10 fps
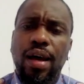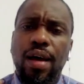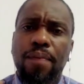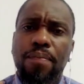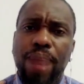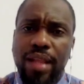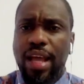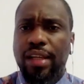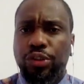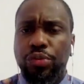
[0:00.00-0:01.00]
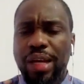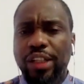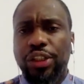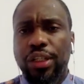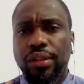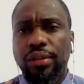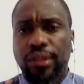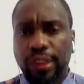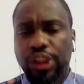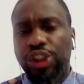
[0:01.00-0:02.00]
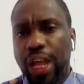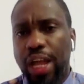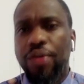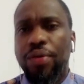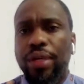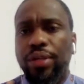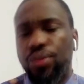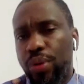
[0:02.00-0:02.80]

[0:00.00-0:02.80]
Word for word: Uh, but as you mentioned, this January